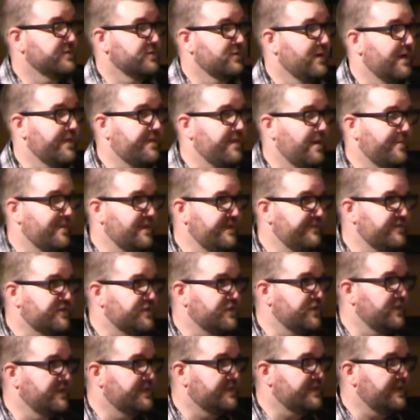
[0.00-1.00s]
So I, I believe
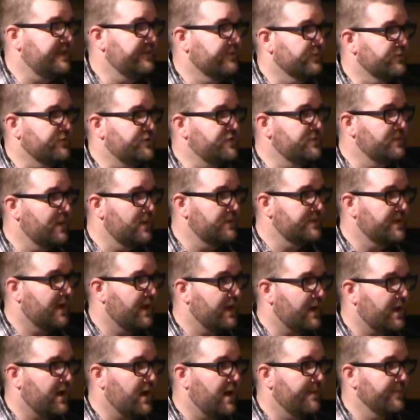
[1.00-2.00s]
it's, it's either duo
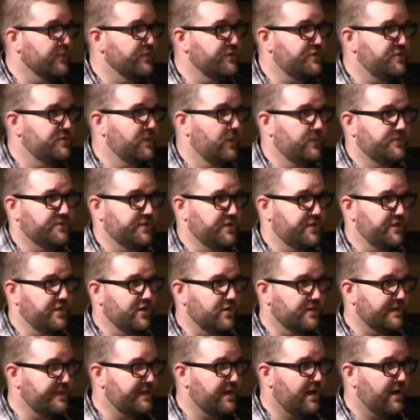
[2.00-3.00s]
dot com or duo
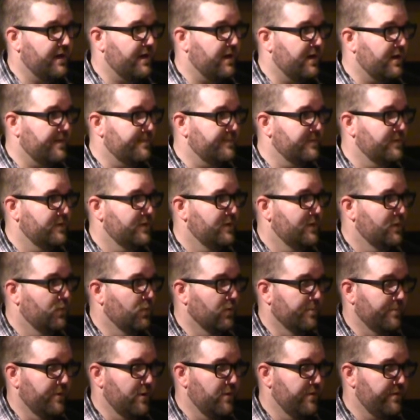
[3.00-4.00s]
security dot com
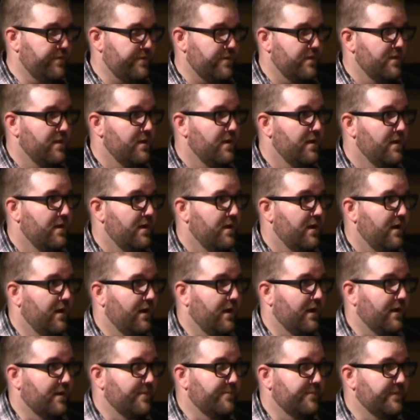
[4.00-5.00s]
or both,
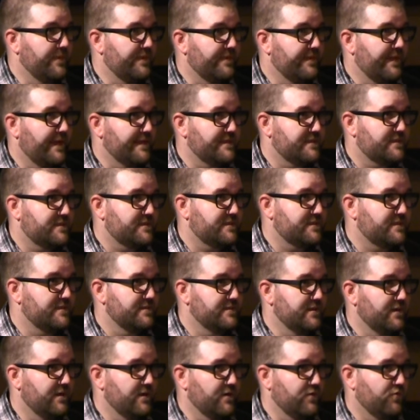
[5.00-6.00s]
uh, but that's
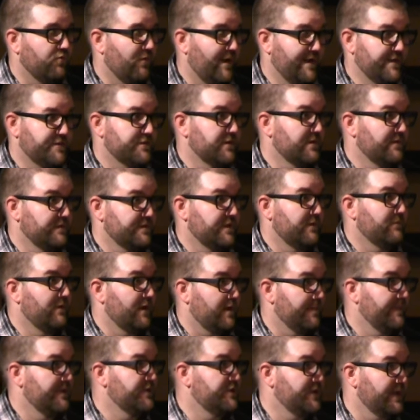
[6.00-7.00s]
a great service I'd
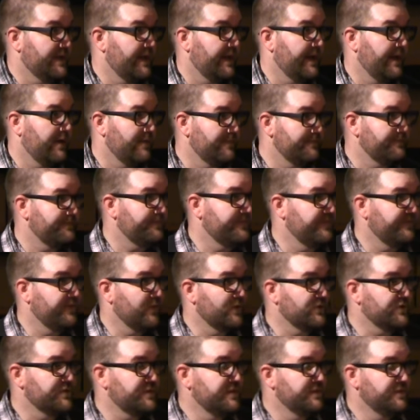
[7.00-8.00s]
recommend checking out if
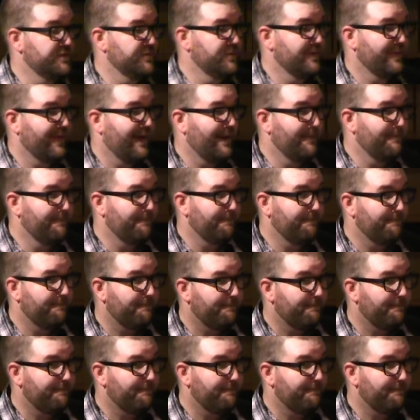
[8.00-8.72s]
you're interested in doing that.